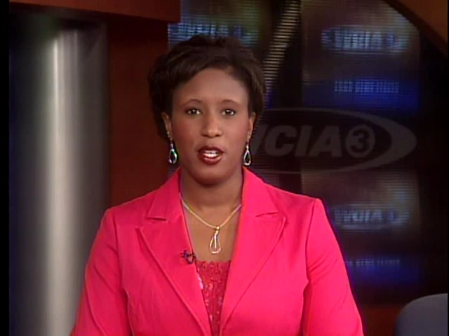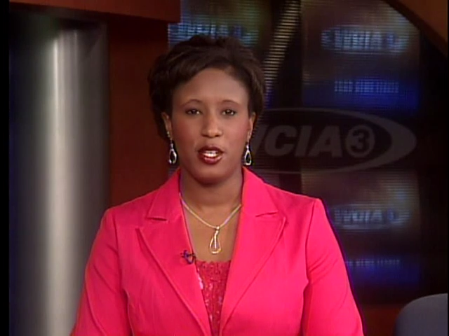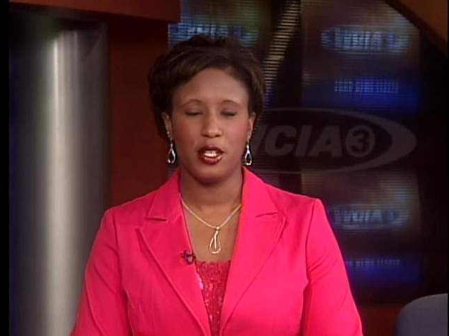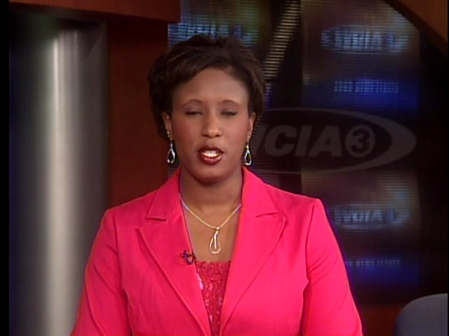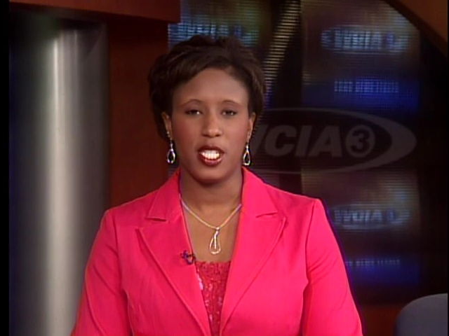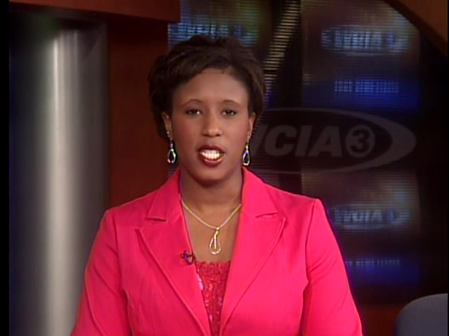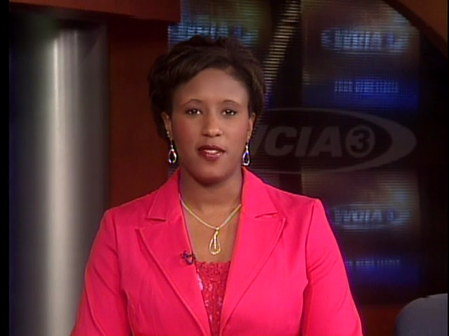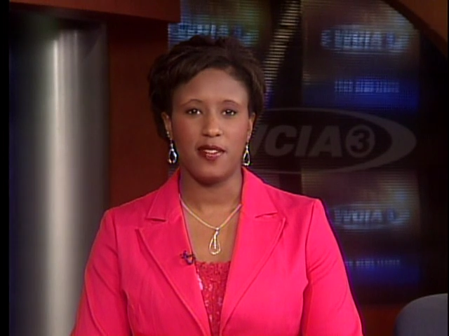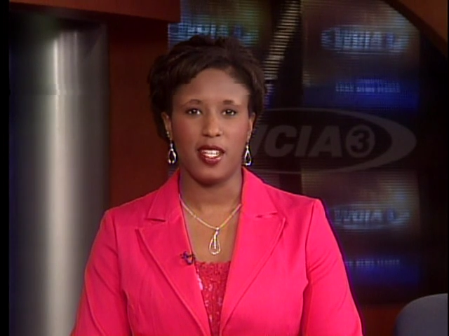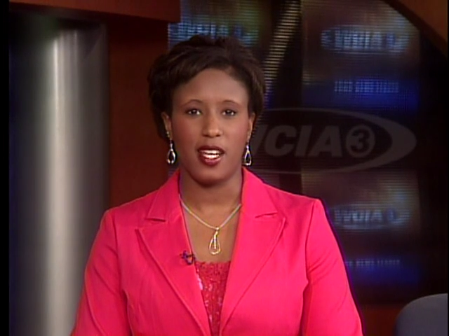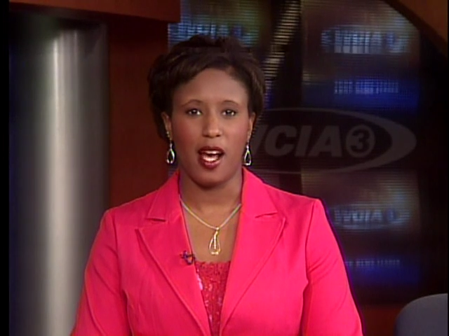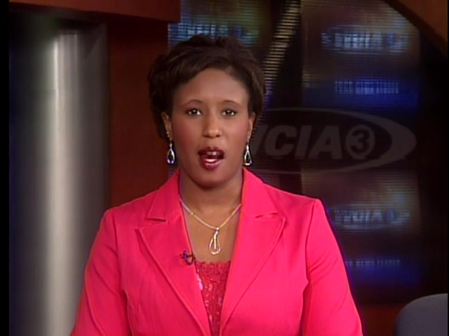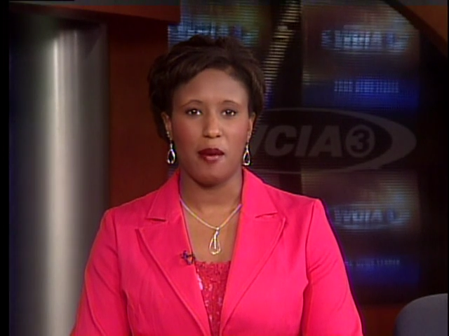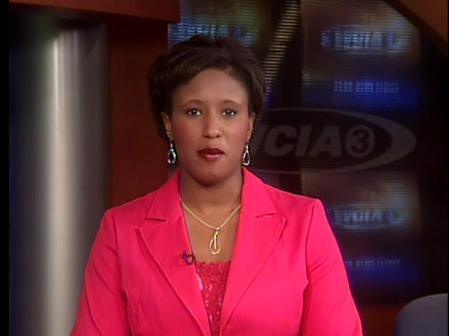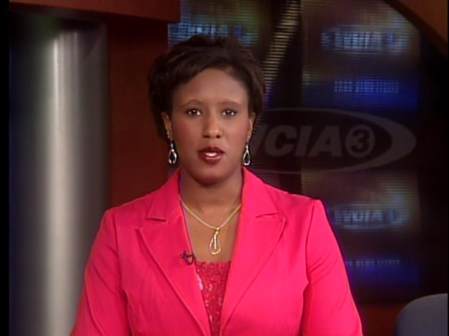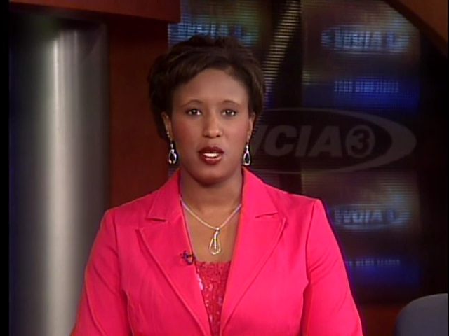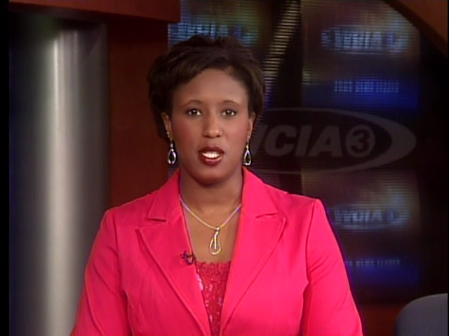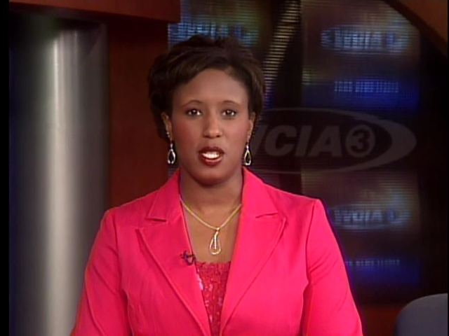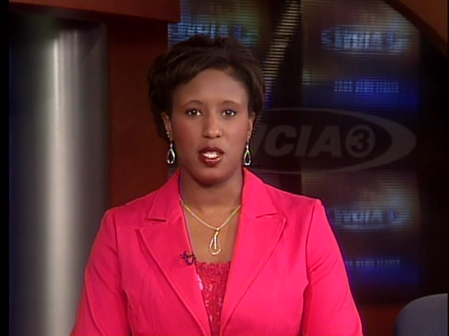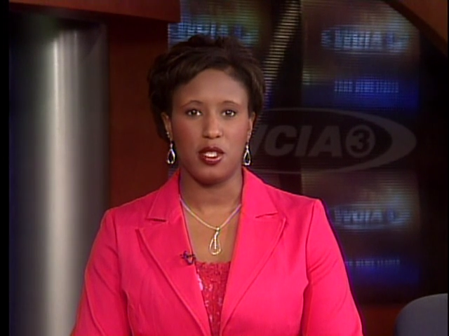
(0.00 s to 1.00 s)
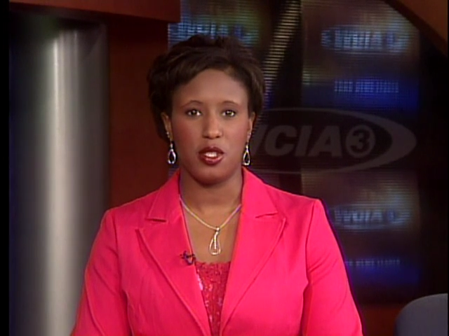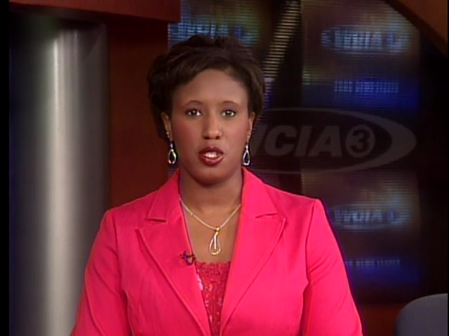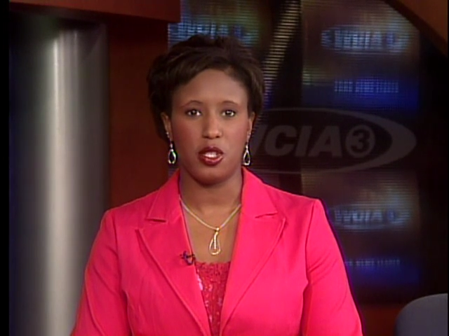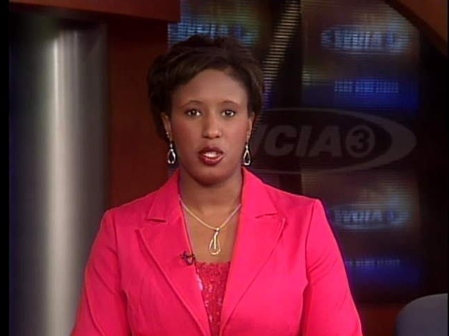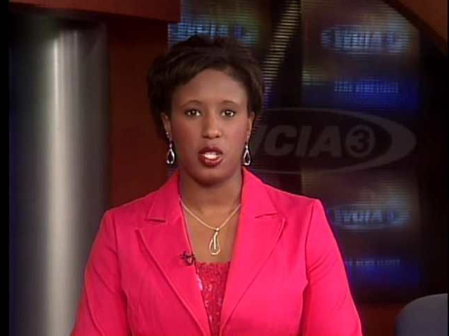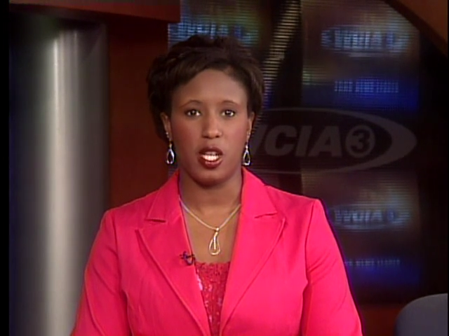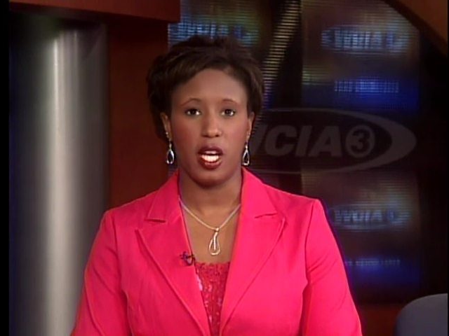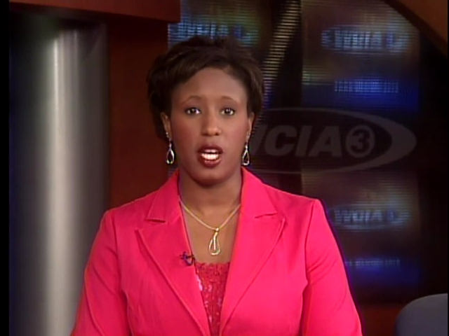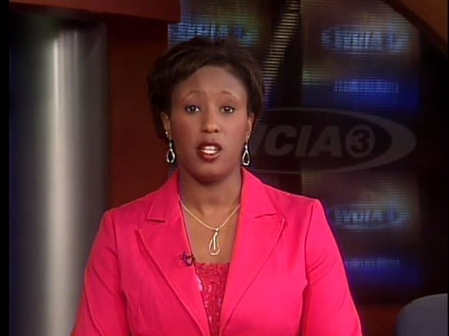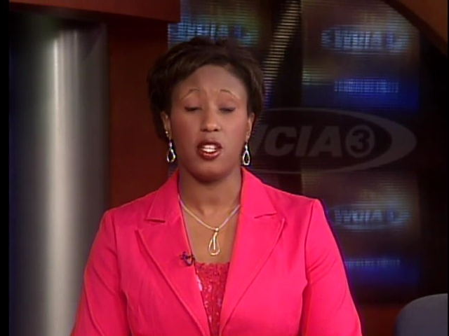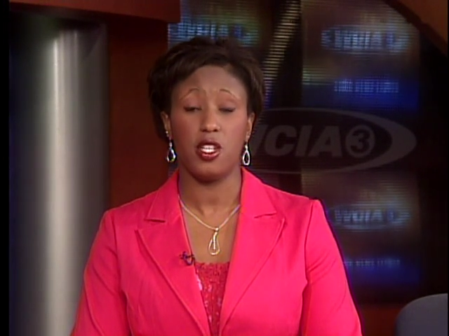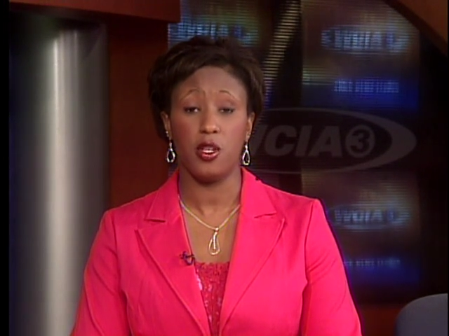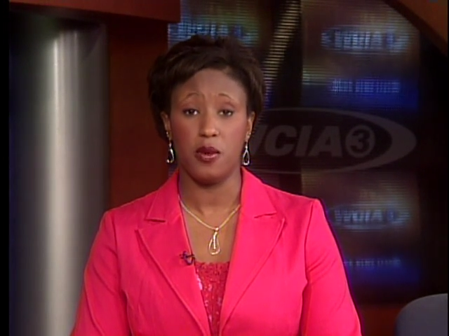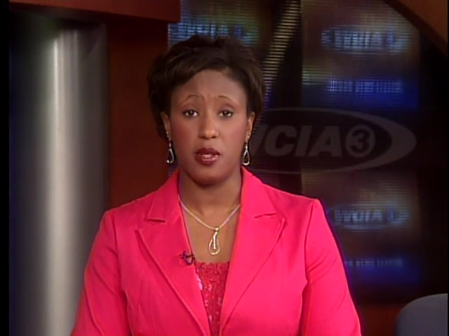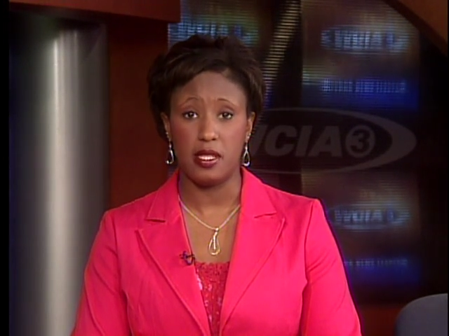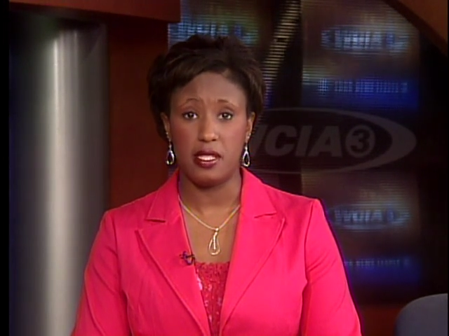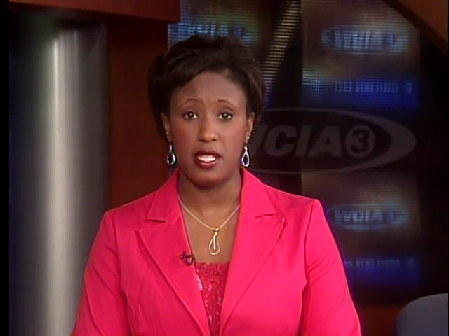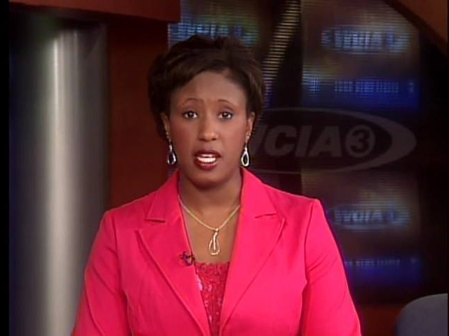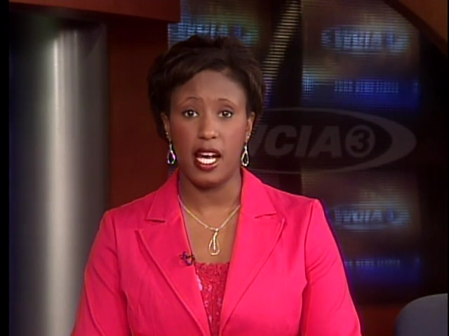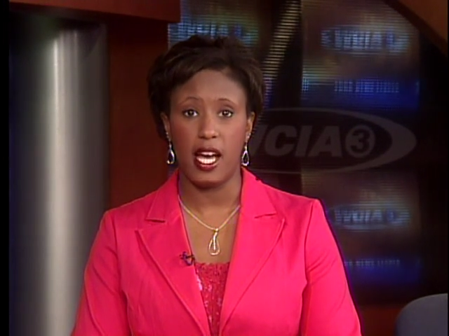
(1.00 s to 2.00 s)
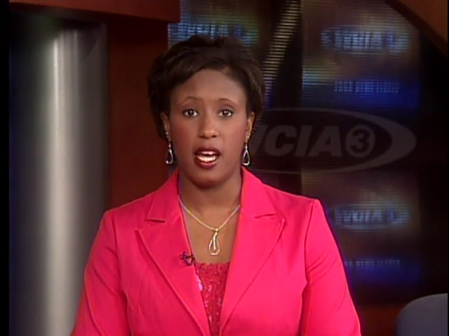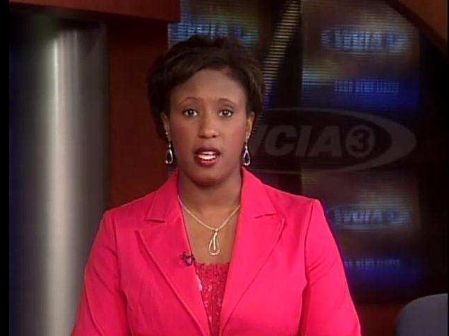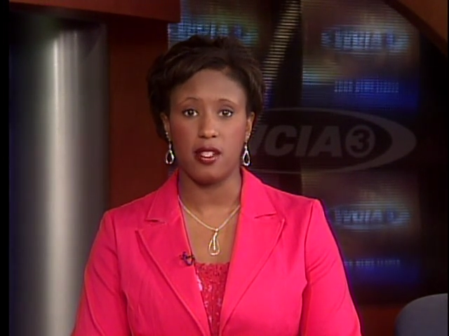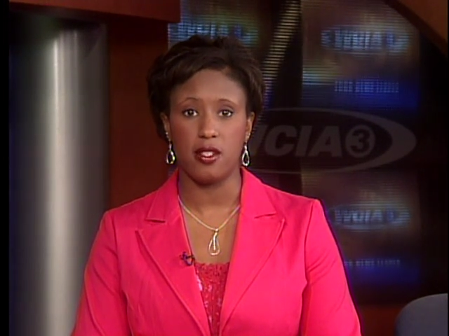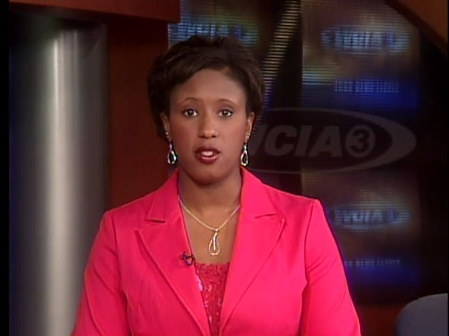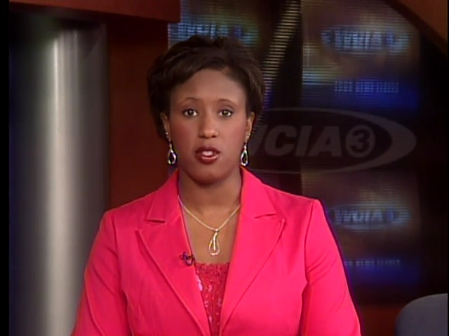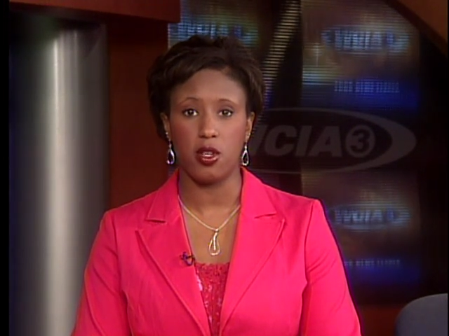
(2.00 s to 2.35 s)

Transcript: Good evening, I'm Tanisha Shade. New at 10,